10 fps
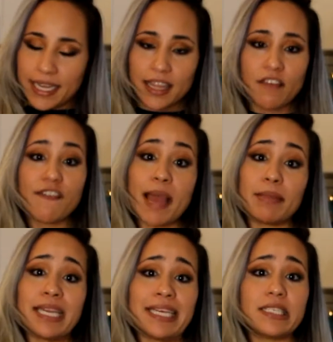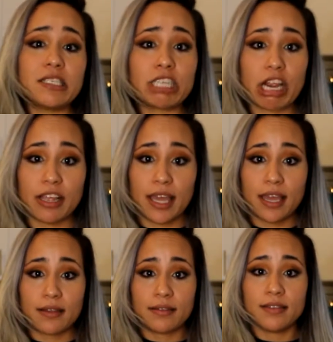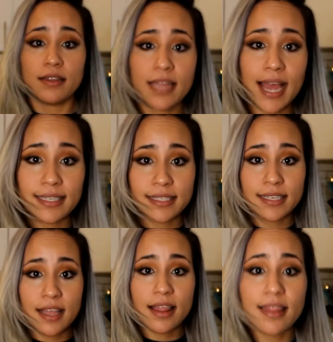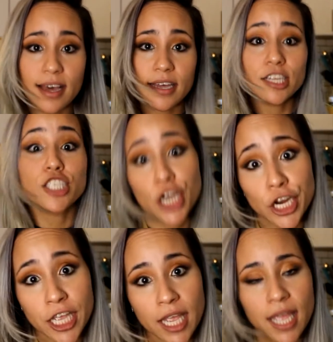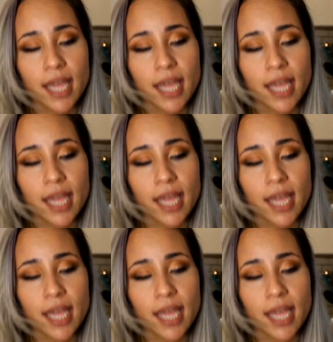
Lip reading: the family needs the turkey. Yes, the turkey.